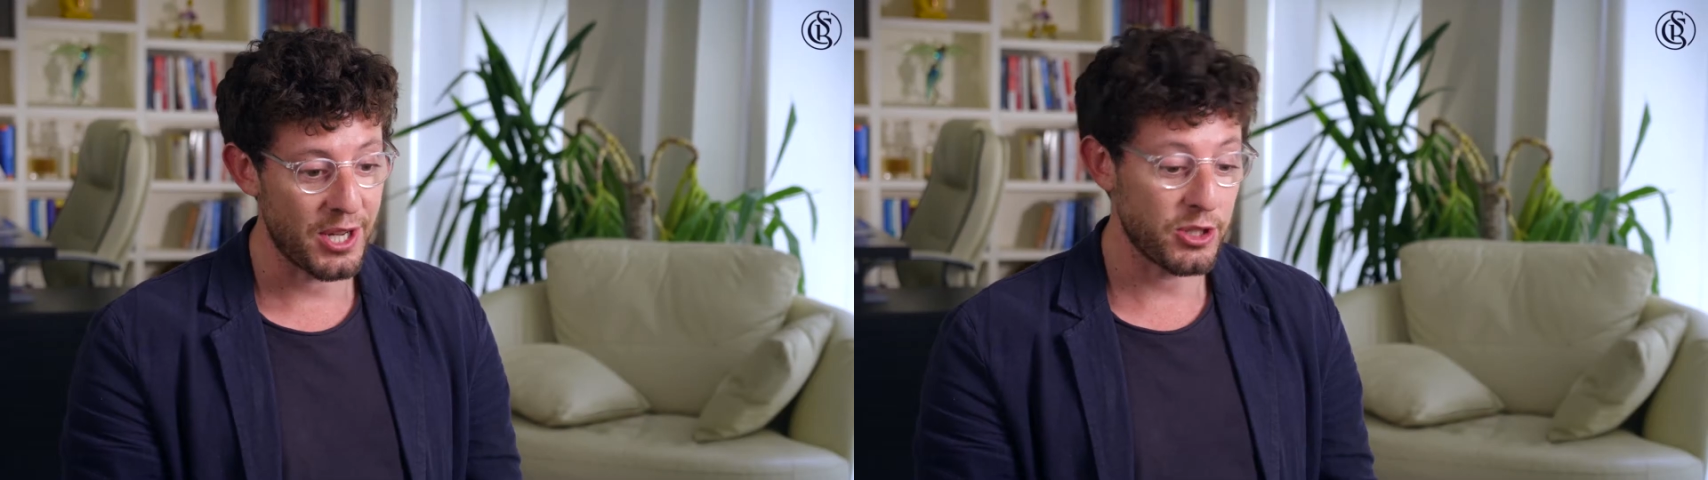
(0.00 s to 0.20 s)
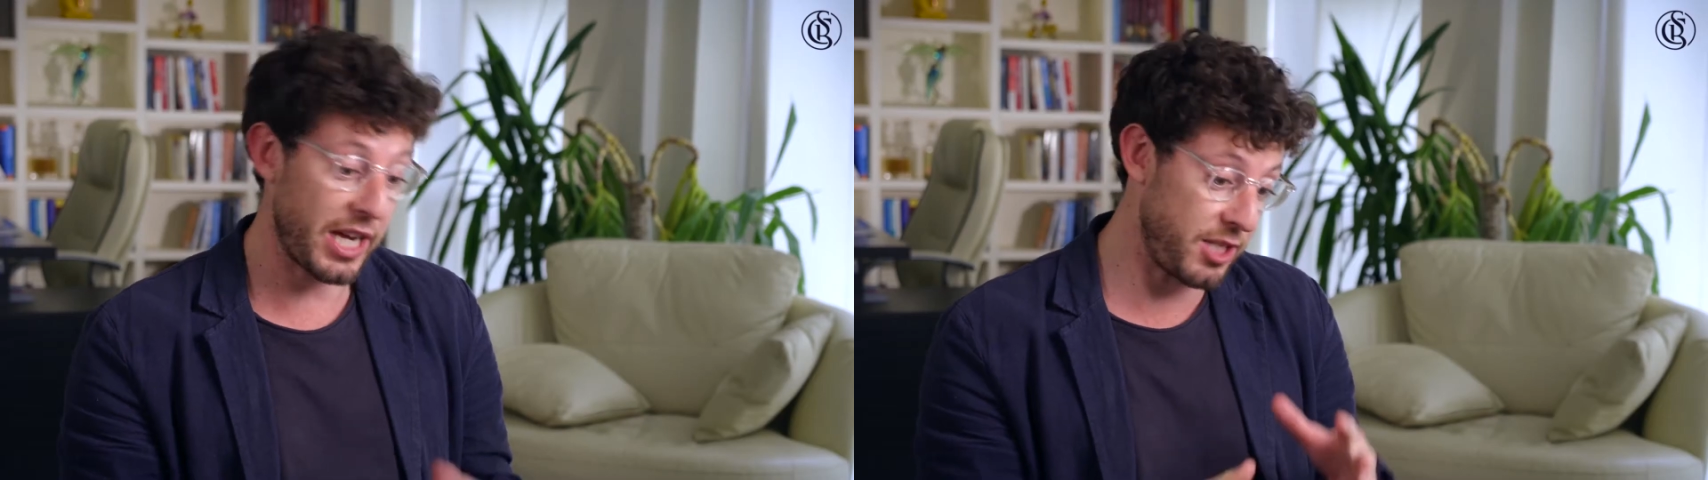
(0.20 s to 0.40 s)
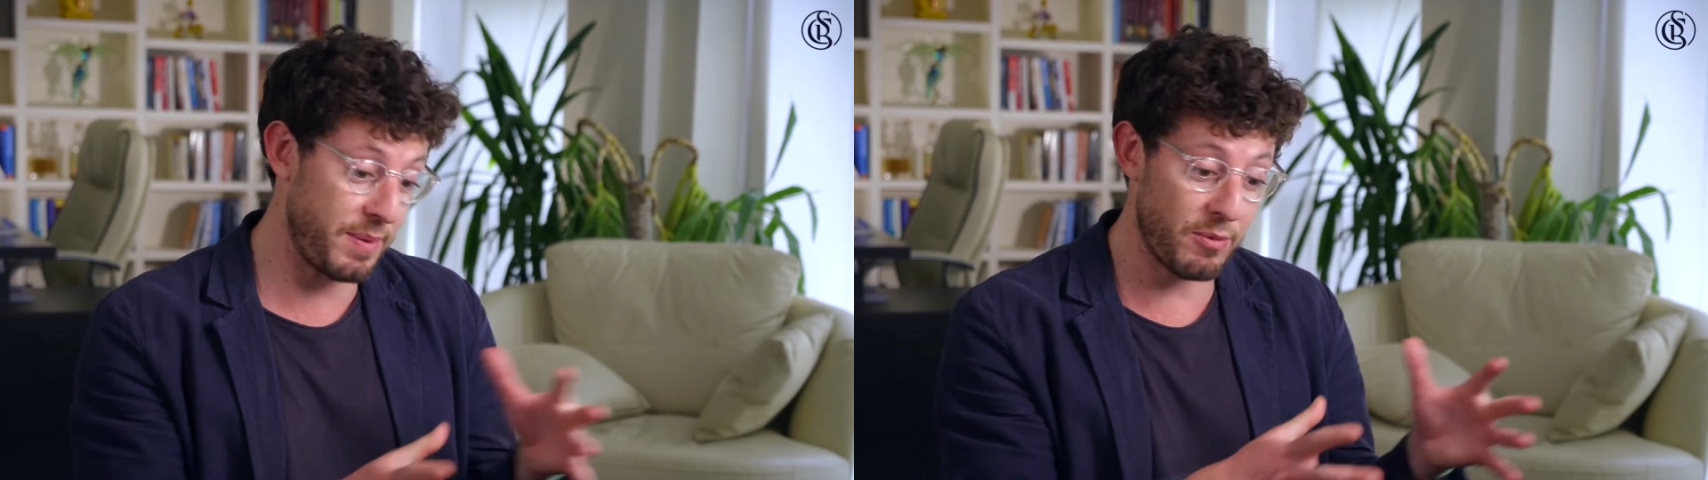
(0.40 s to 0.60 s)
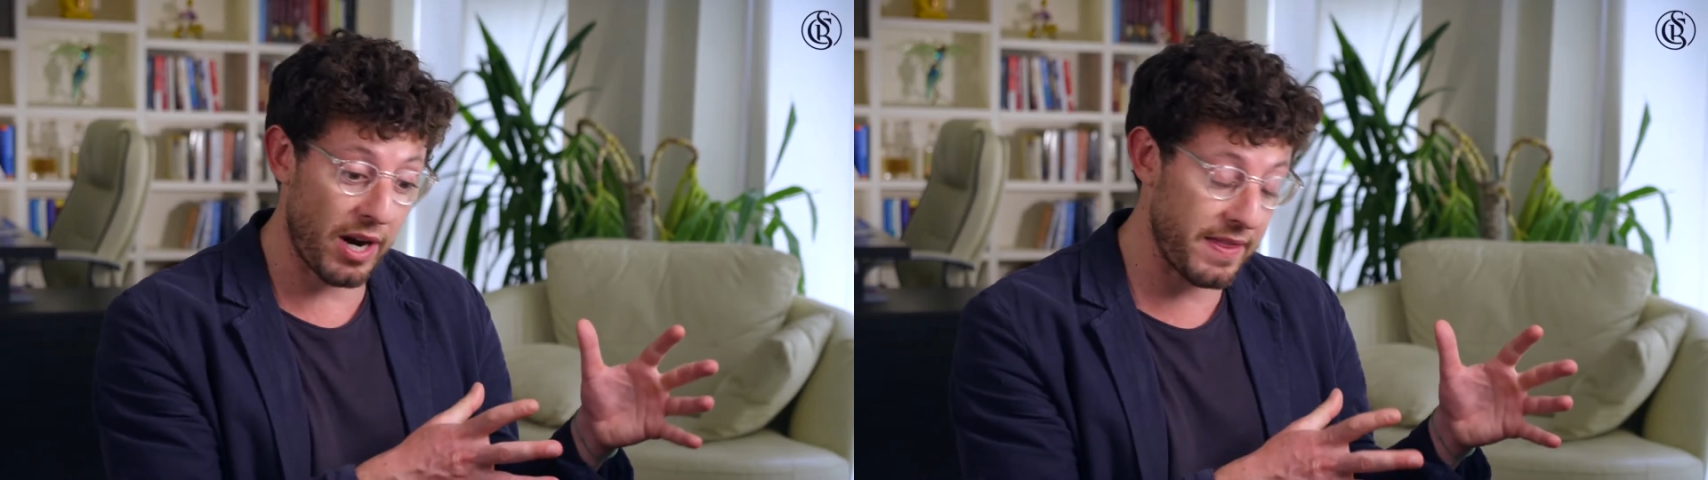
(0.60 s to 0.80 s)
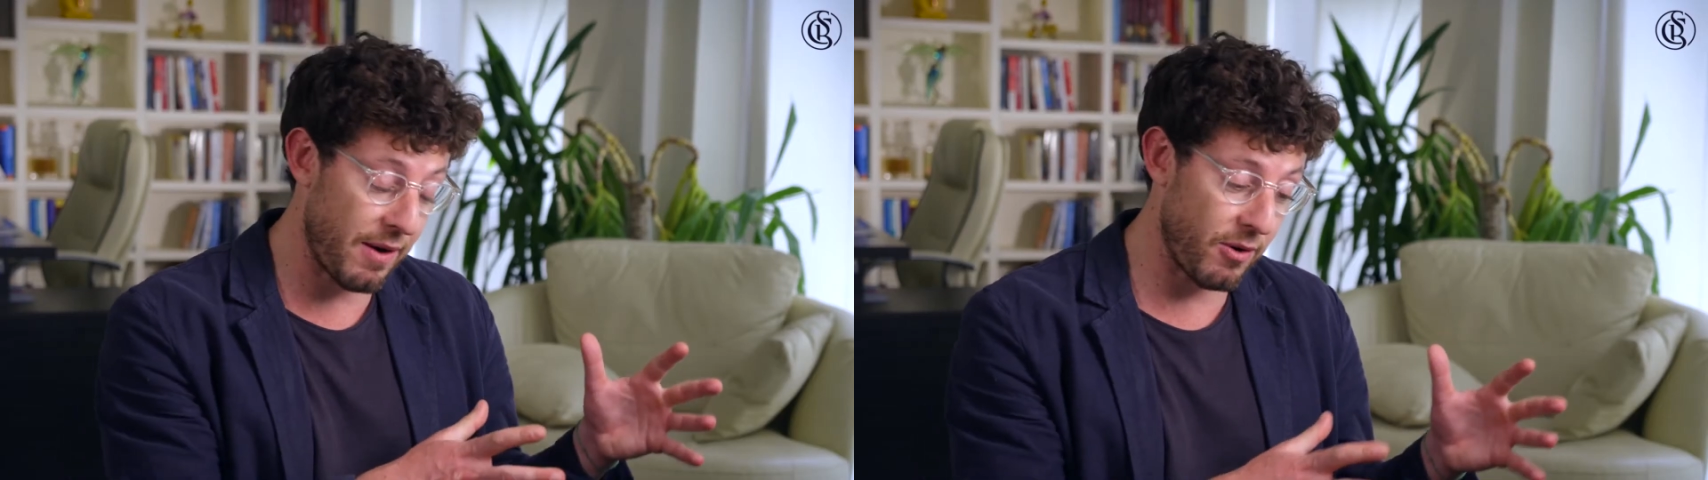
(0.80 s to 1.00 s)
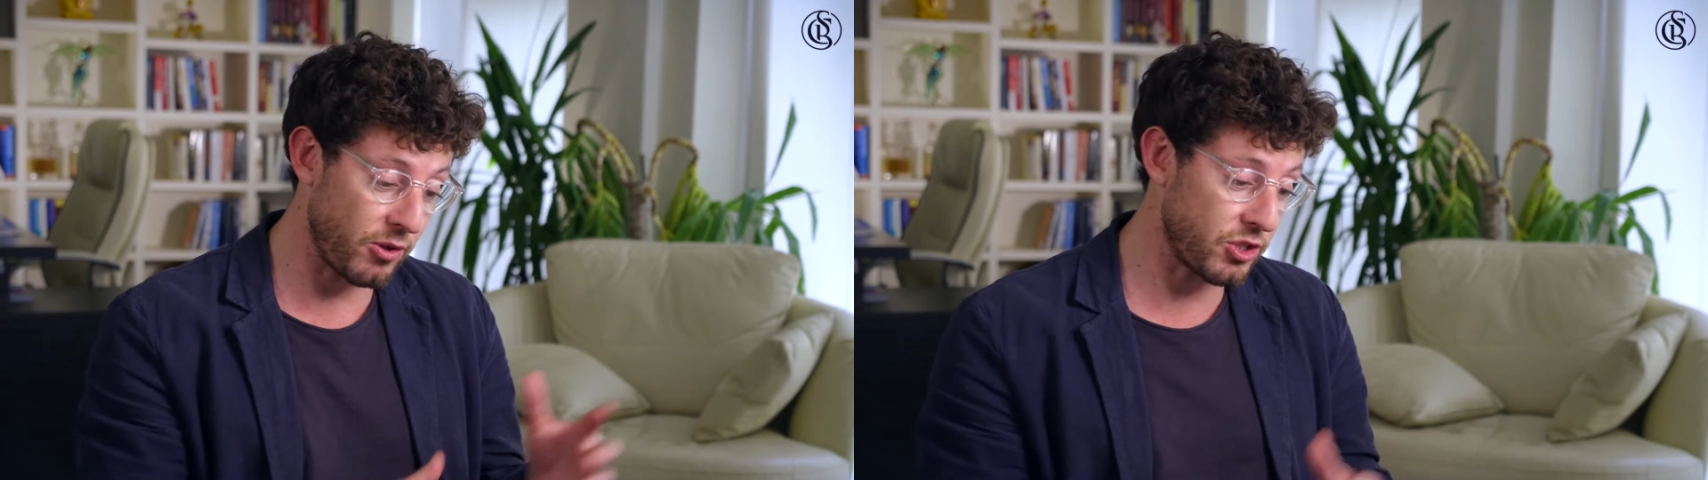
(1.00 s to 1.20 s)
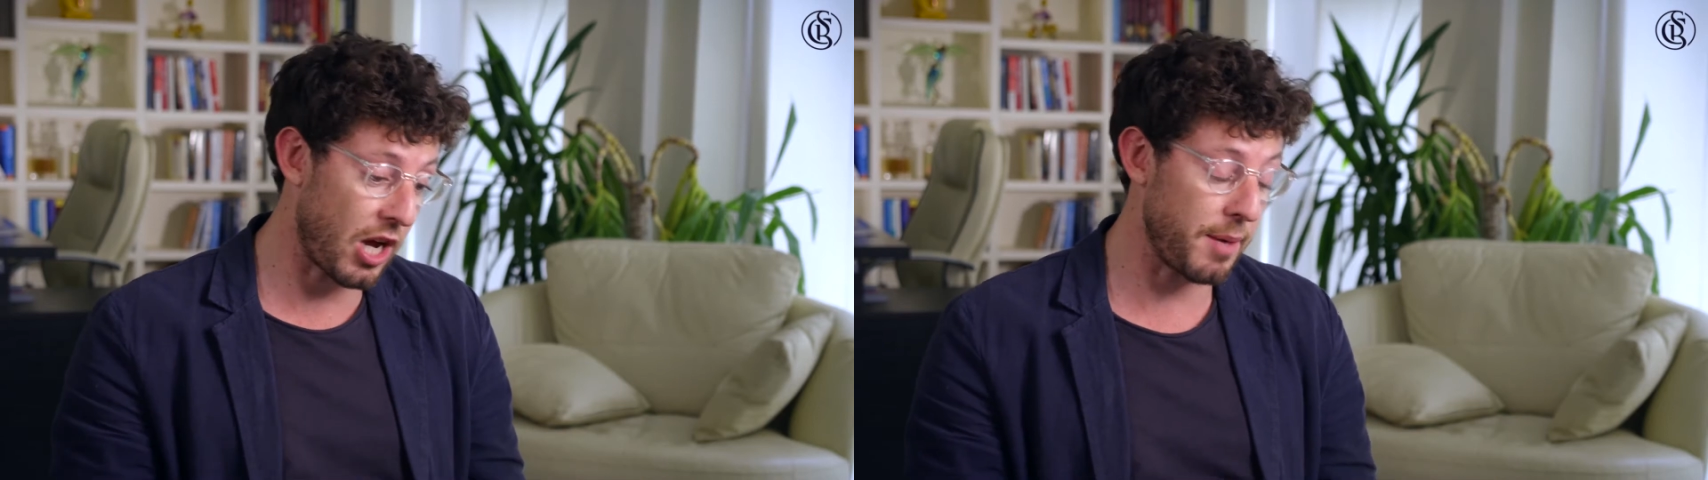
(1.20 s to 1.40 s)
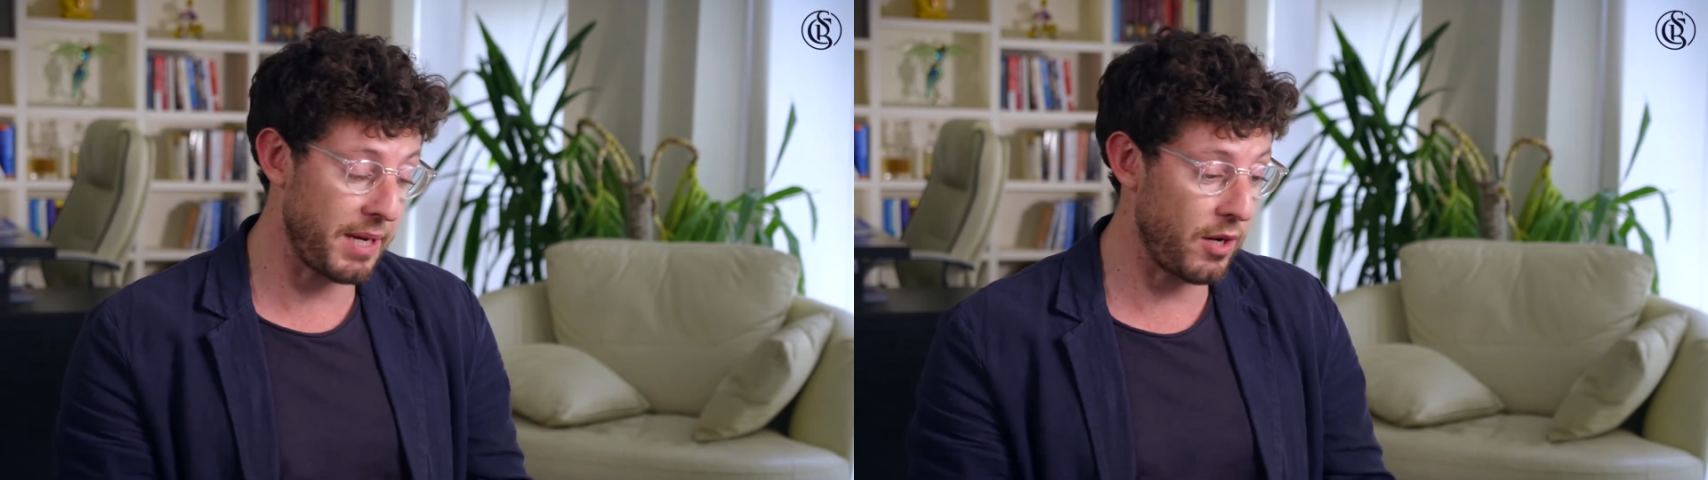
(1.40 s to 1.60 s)
So he's been right there
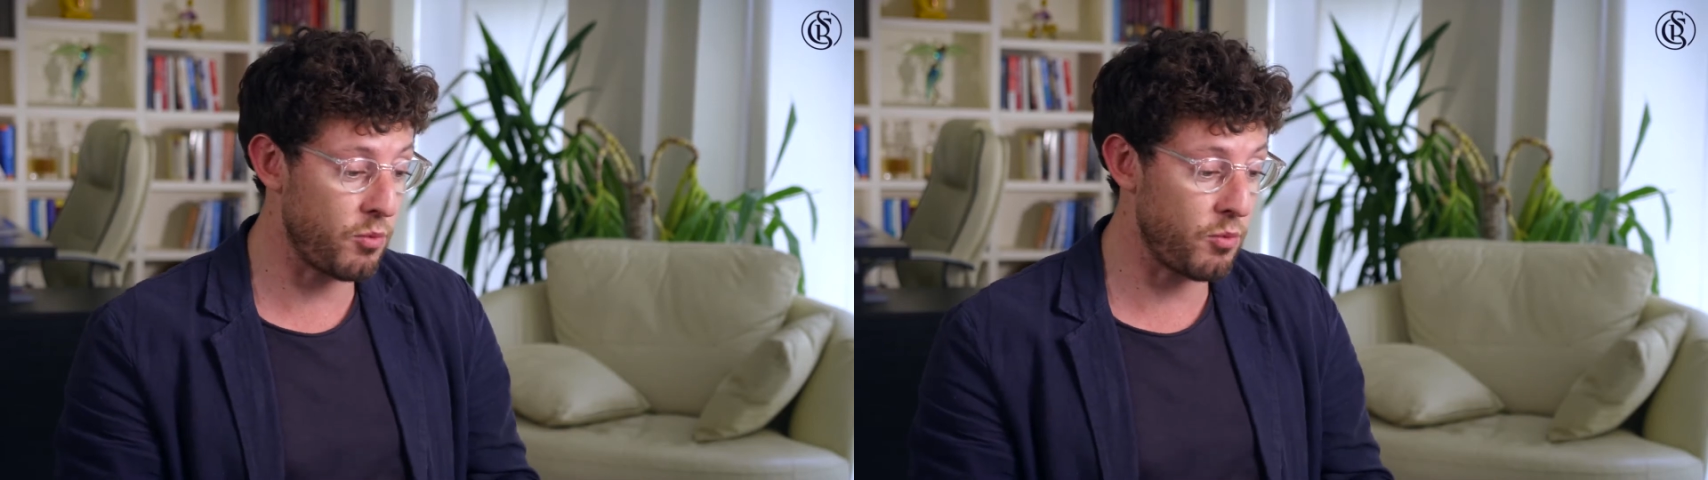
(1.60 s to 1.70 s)
alongside me,